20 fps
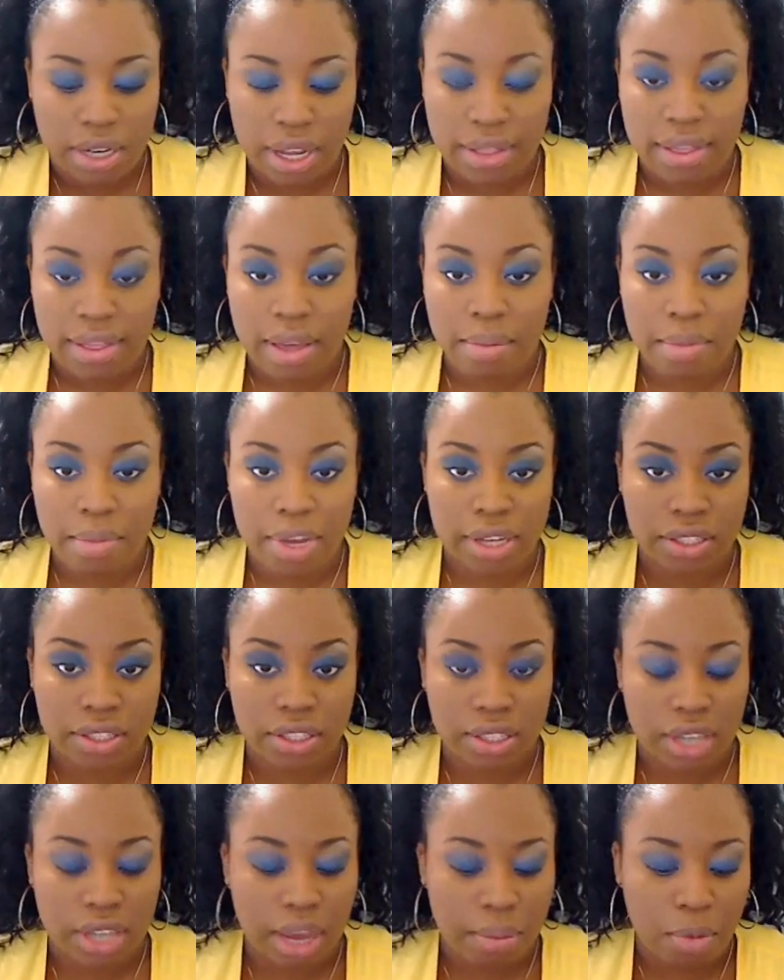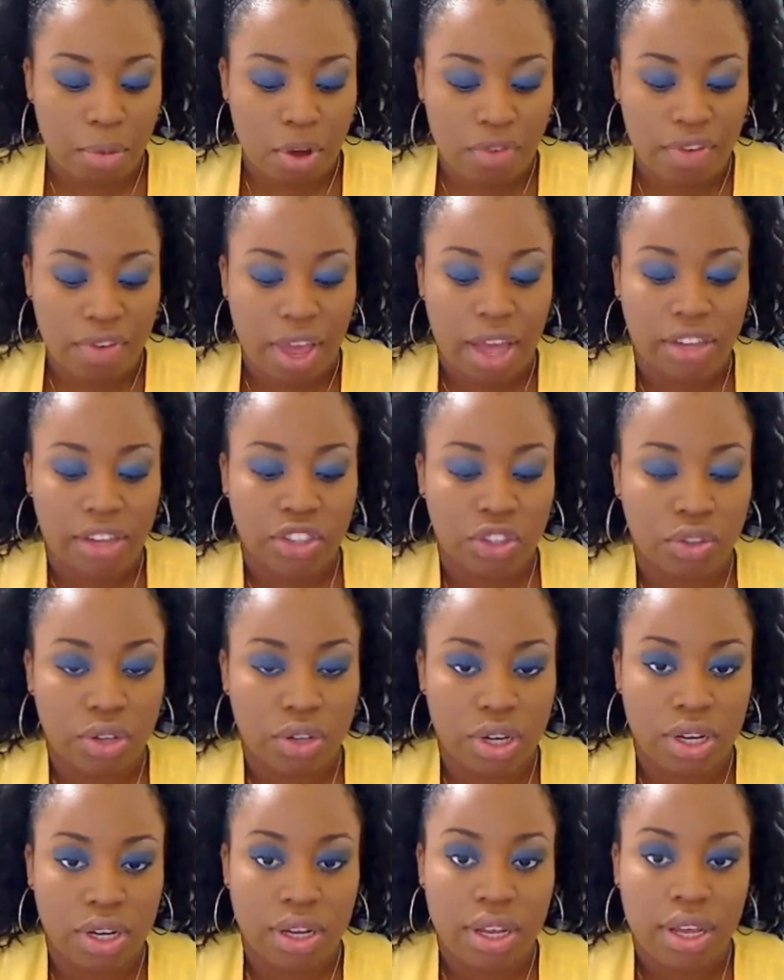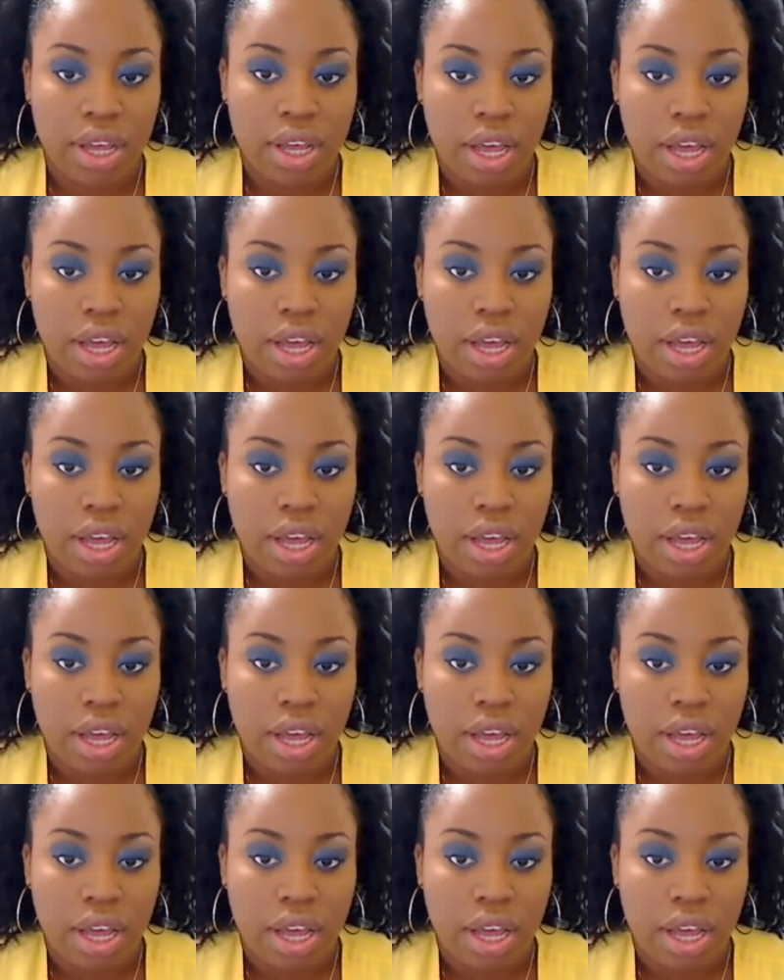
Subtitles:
not that much, tap off extra,